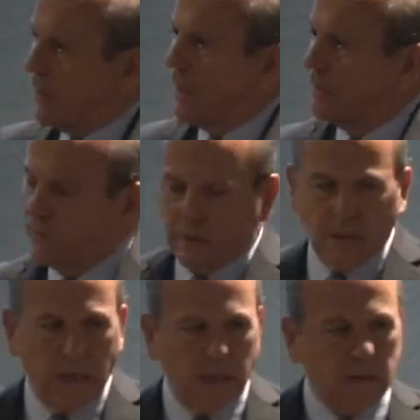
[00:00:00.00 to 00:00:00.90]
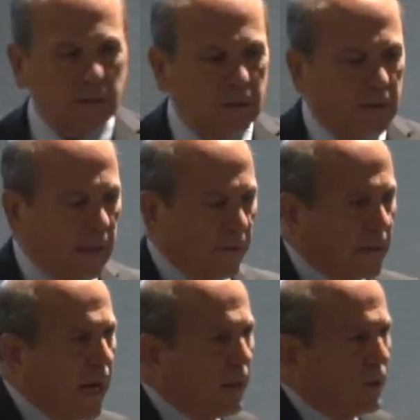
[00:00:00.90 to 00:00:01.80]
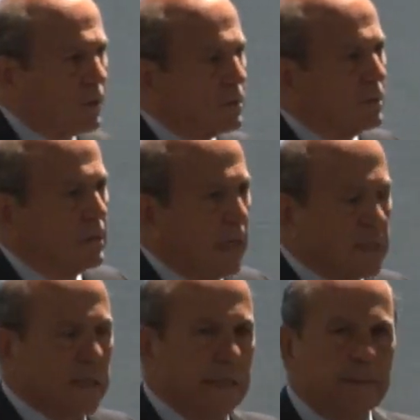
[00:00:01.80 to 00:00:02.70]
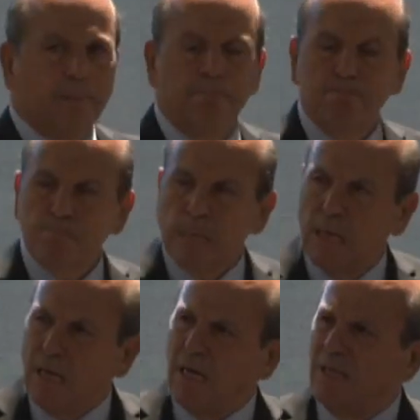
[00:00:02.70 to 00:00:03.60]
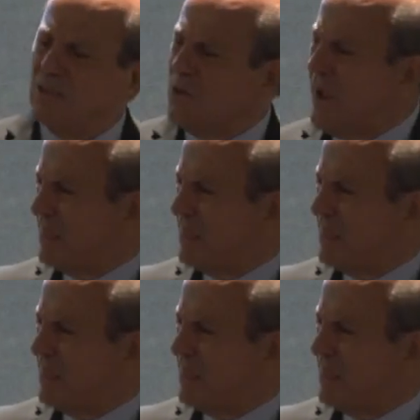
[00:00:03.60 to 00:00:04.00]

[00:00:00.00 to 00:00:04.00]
of uh, Gary Keller? I said, uh, You know, I